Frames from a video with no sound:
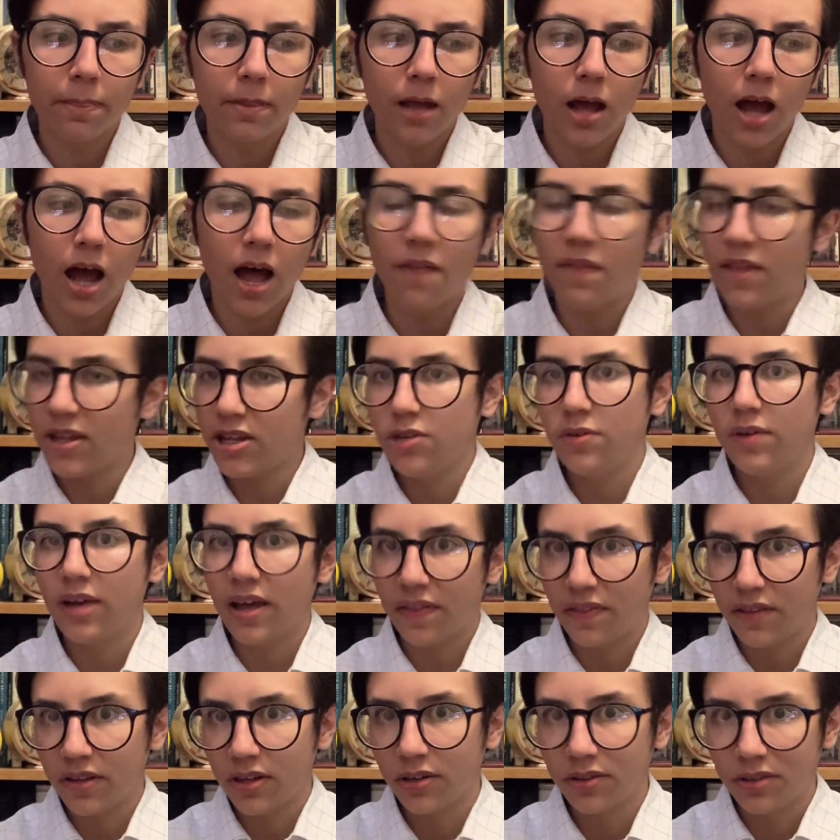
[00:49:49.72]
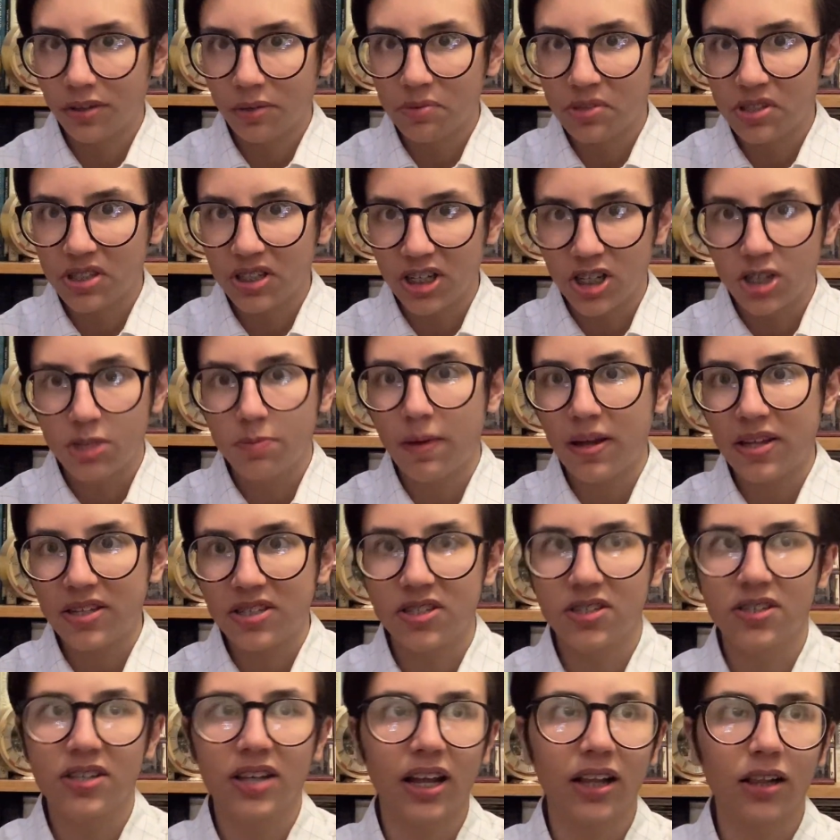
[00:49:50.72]
And then you get there was the
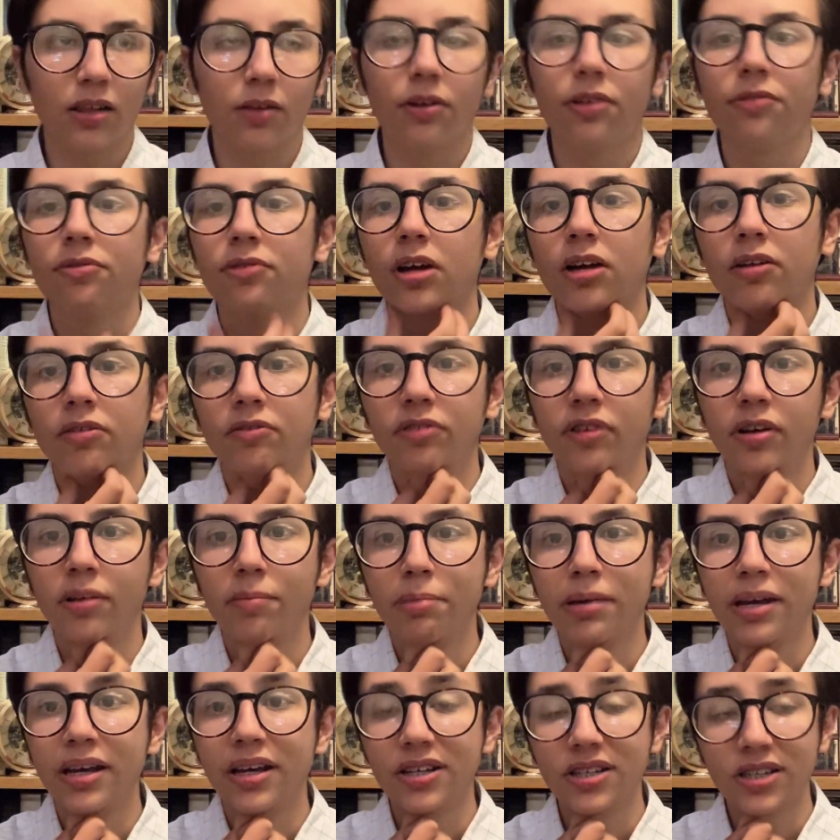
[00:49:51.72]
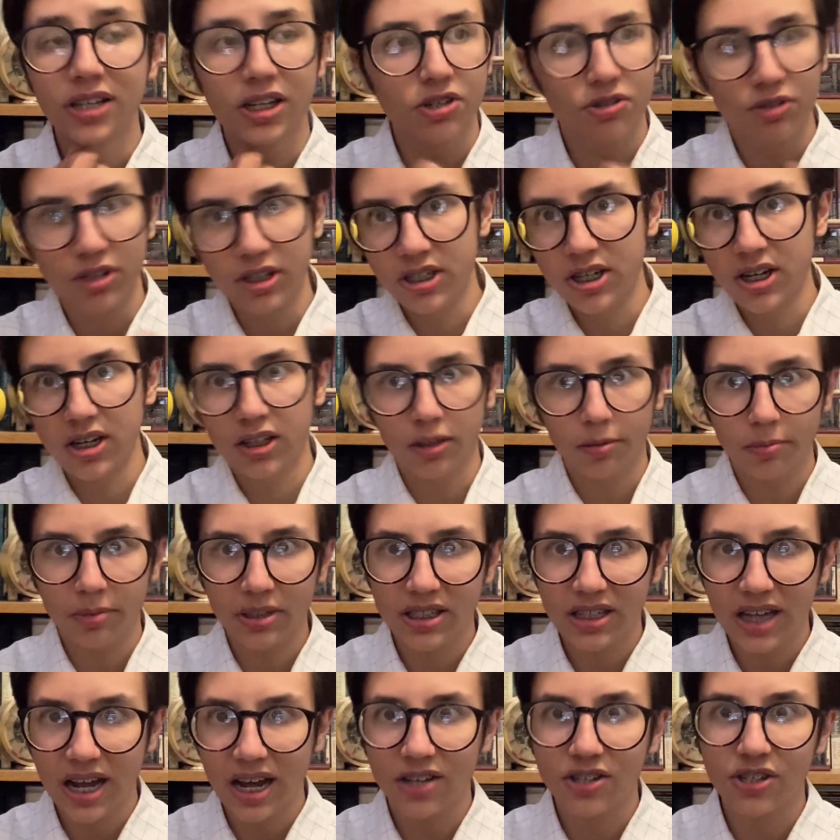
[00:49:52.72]
expenses scandal of peers literally turning up in
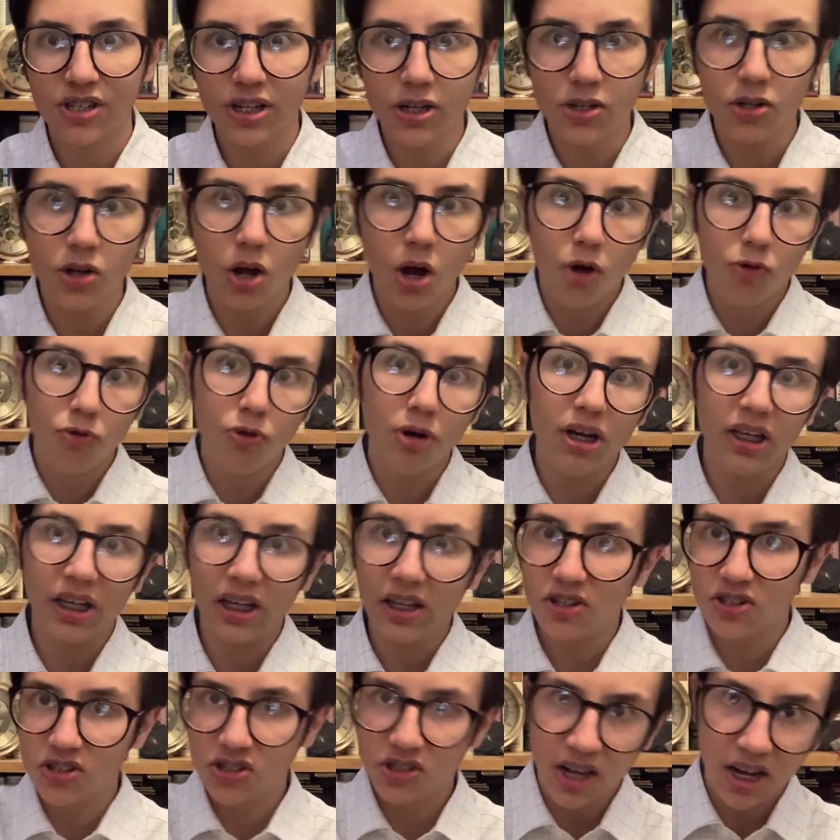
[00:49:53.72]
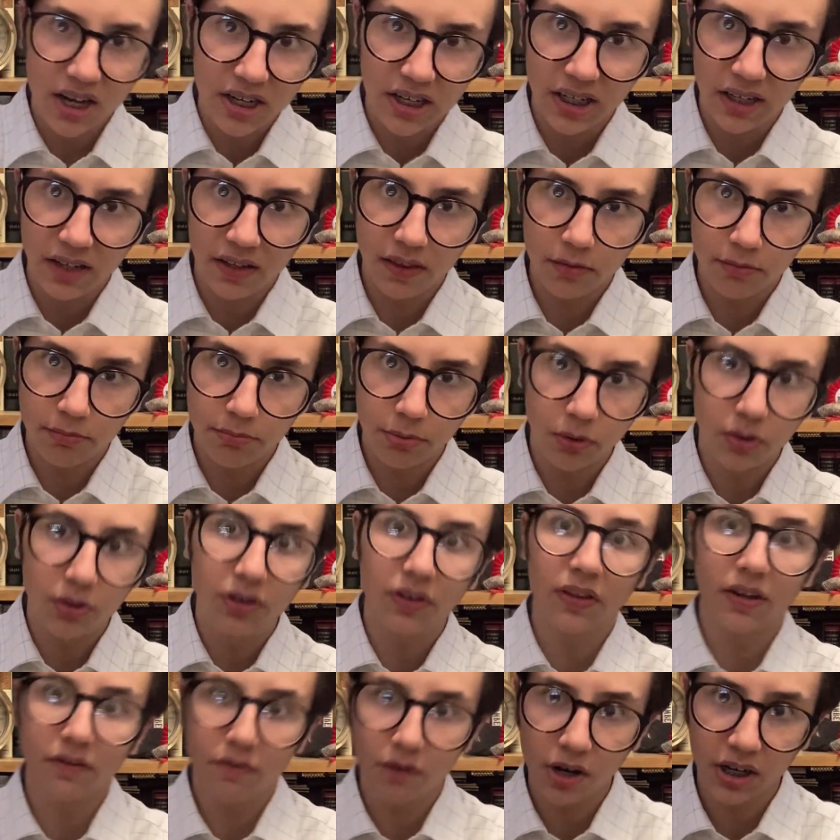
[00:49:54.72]
taxis, running in, signing in the book,
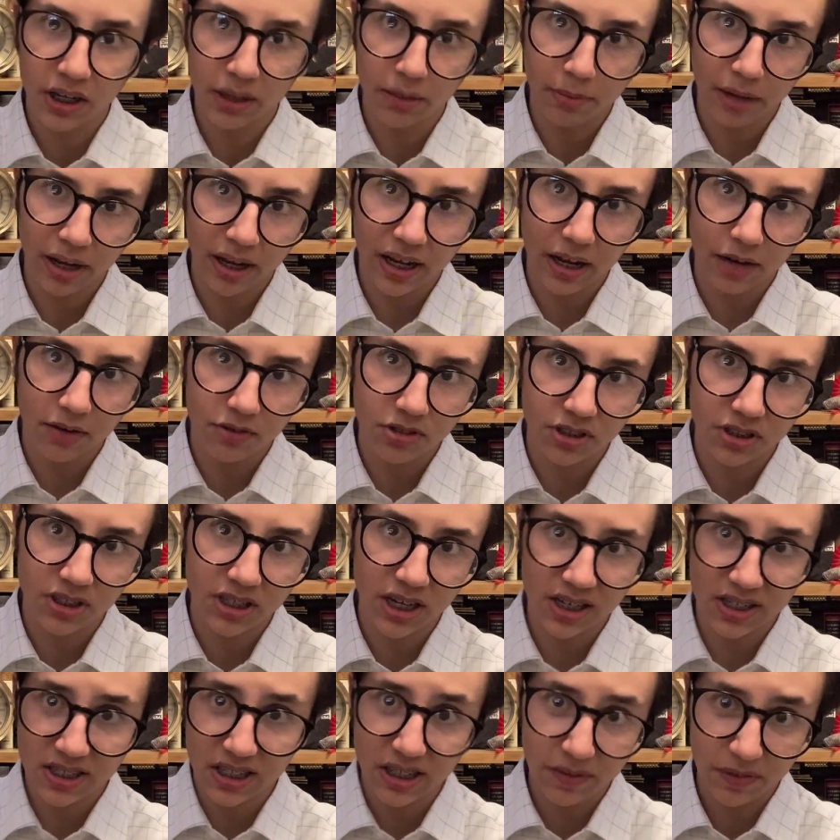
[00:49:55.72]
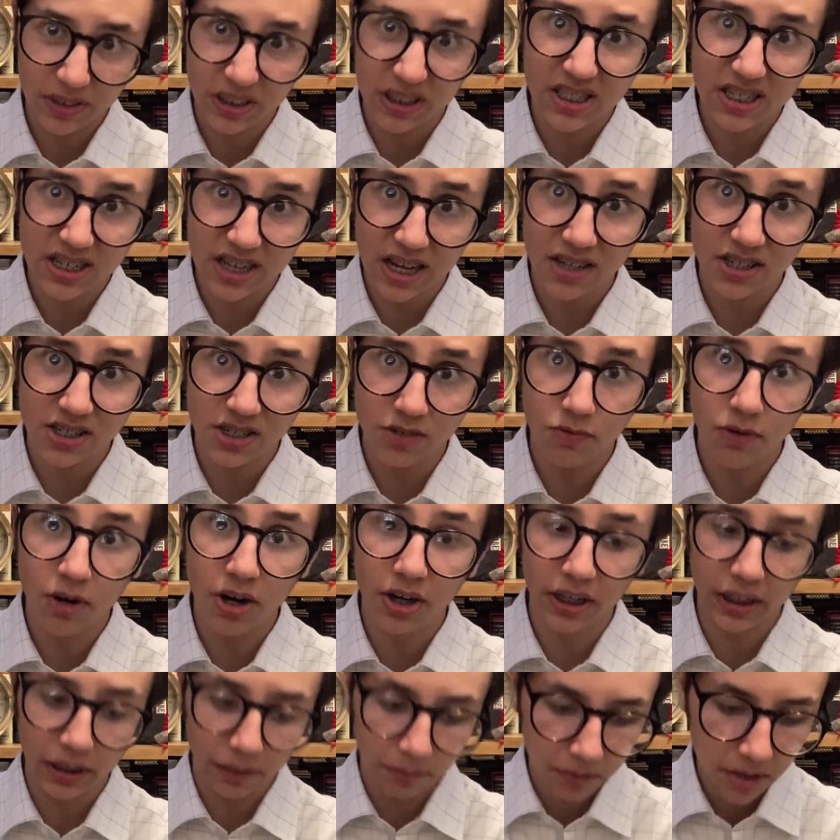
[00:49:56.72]
and then running back out to the taxi, leaving the taxi
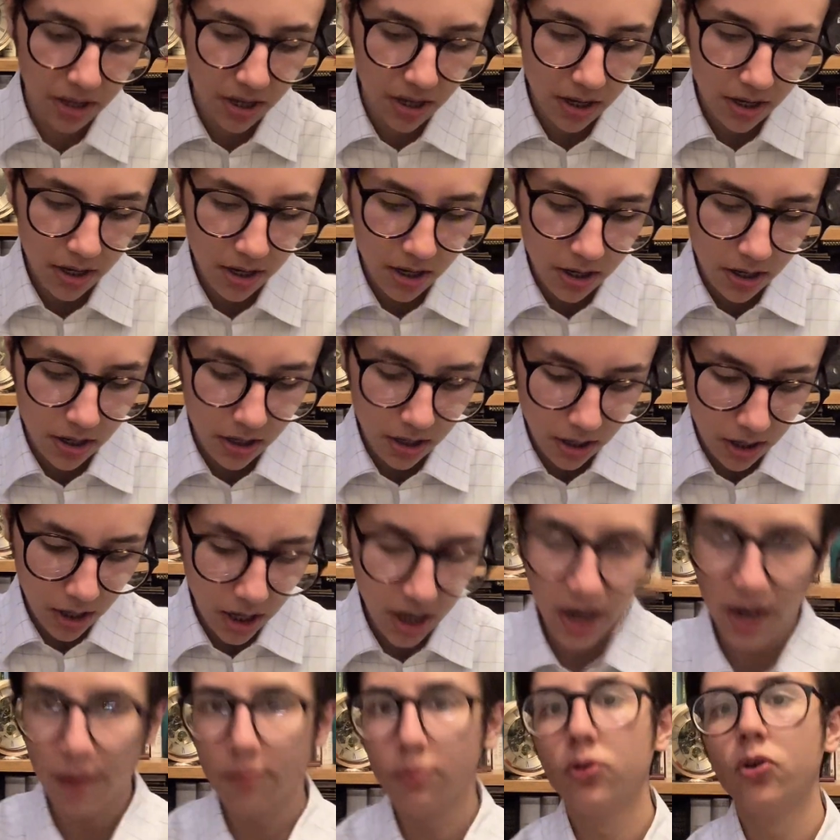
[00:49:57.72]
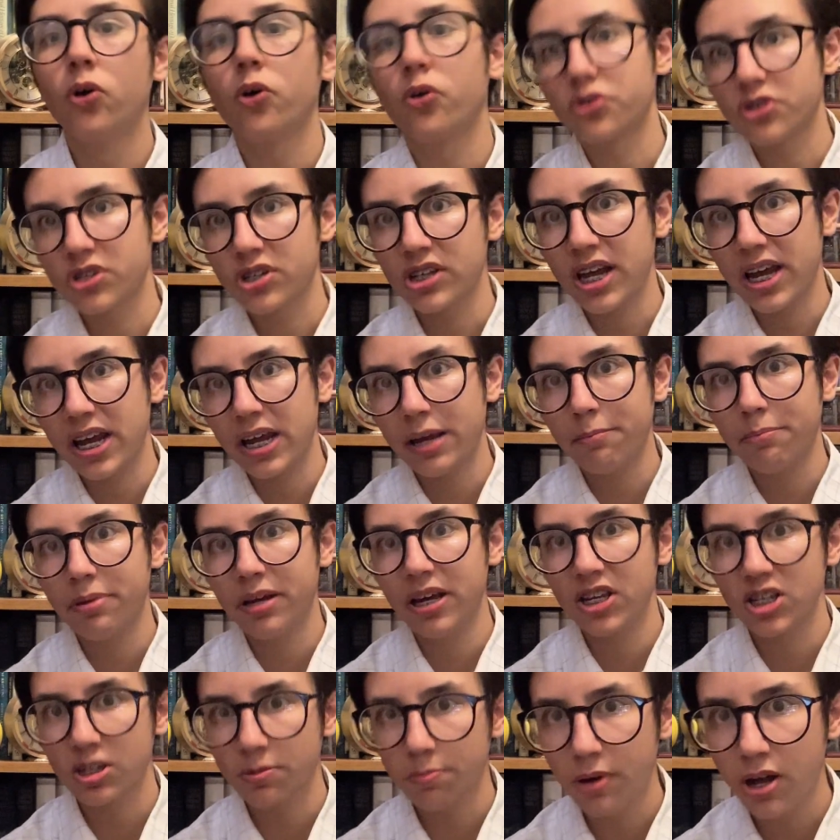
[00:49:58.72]
running. And I'm not saying
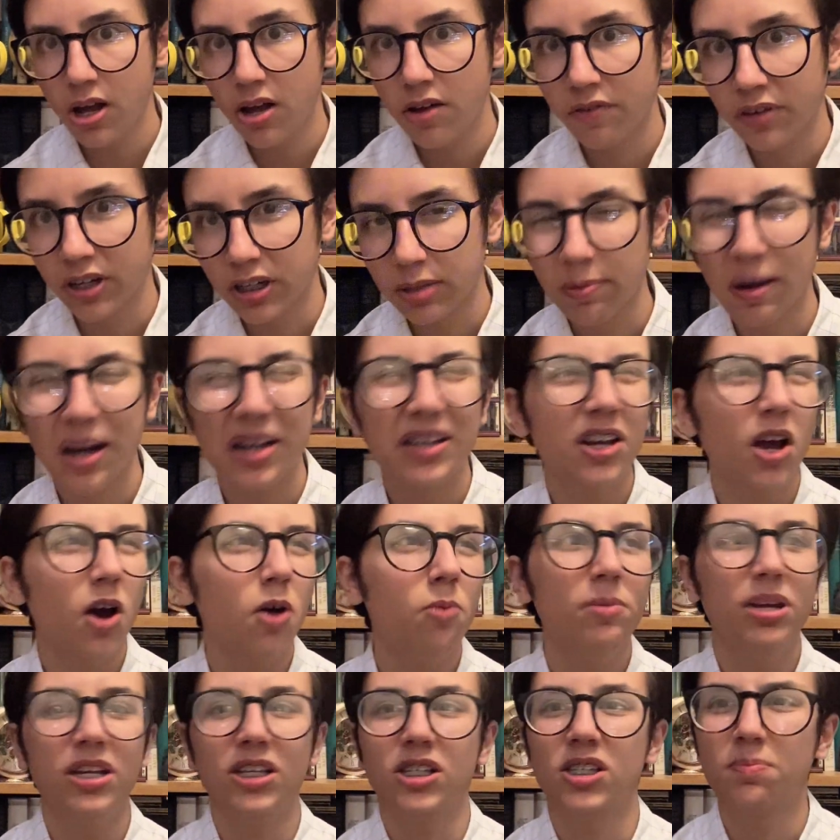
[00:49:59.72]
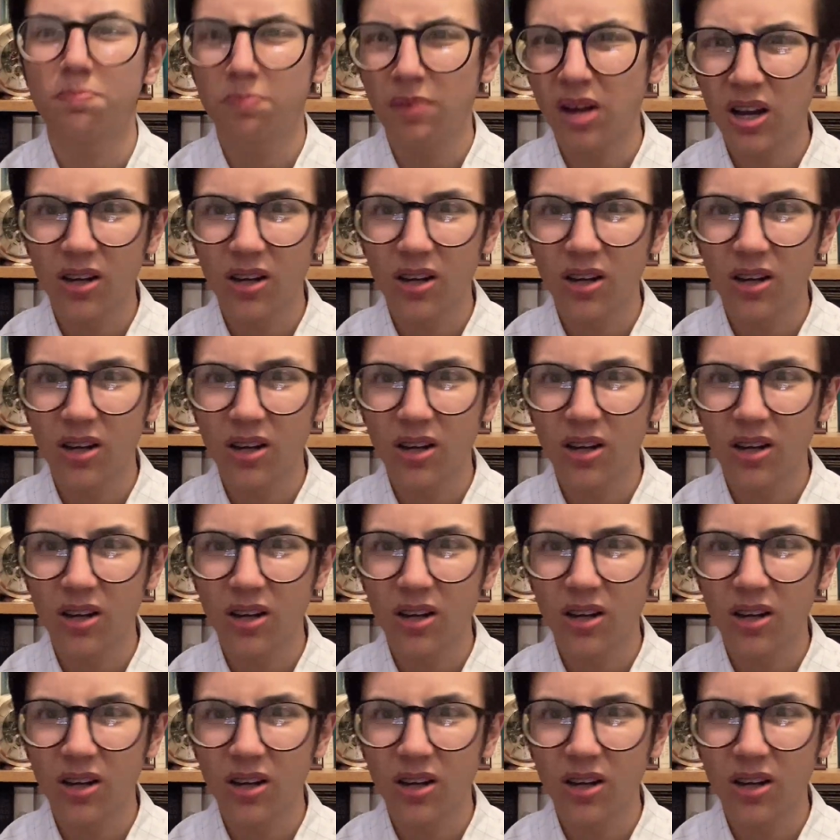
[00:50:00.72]
peers are perfect, by no means.